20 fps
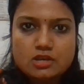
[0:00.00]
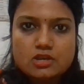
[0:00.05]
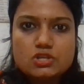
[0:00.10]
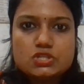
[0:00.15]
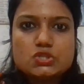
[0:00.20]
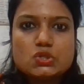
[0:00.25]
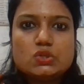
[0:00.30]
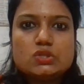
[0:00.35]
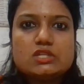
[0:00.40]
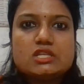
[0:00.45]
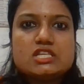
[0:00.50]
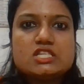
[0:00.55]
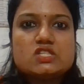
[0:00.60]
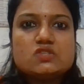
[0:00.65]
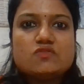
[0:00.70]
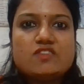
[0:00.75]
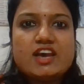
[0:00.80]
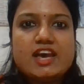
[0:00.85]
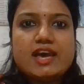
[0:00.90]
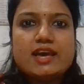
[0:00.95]
So these
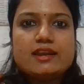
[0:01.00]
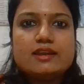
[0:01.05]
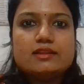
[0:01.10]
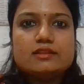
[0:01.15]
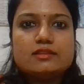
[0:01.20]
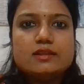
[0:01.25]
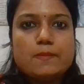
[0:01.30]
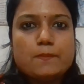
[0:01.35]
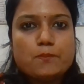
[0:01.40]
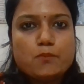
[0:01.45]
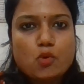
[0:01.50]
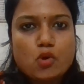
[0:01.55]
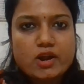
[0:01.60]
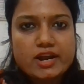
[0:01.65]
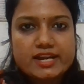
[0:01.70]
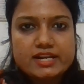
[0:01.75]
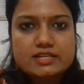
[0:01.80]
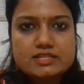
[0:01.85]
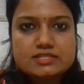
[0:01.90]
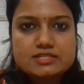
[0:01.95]
were the
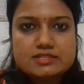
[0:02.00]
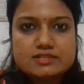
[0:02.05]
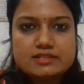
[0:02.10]
points